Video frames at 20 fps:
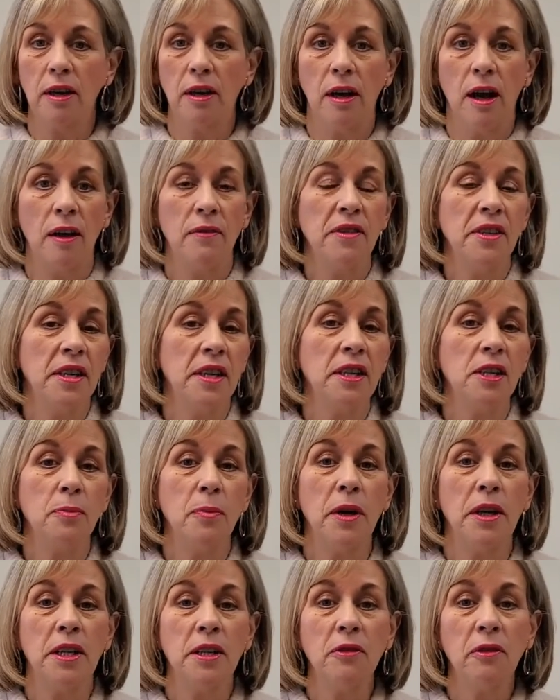I've seen as
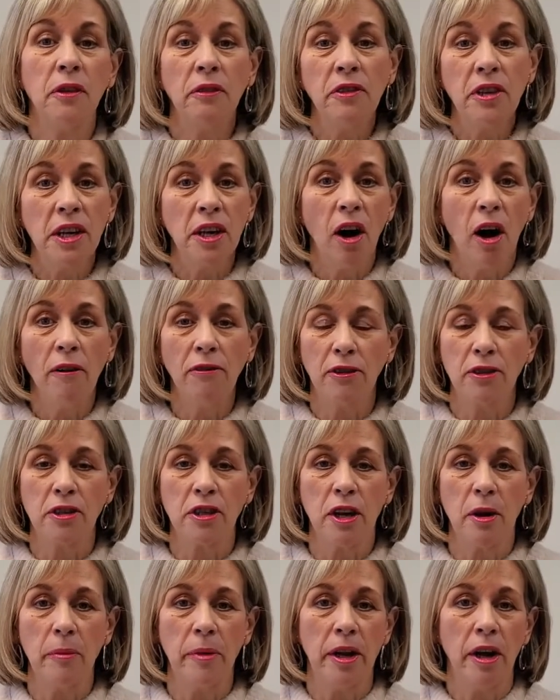many as 15 offers
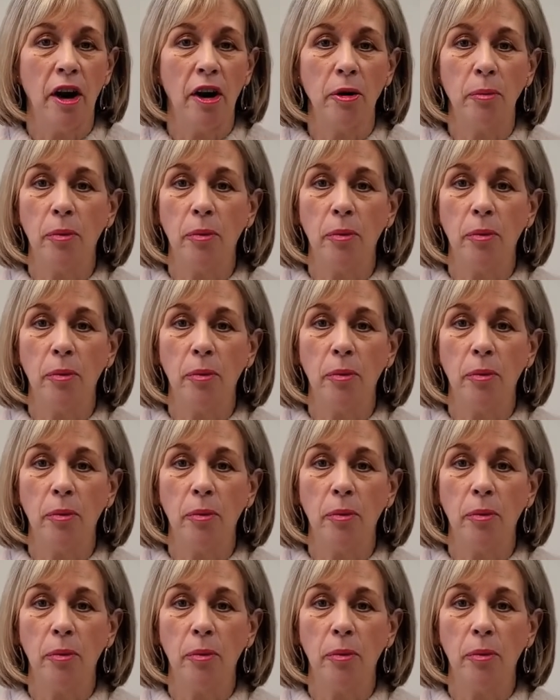come in on a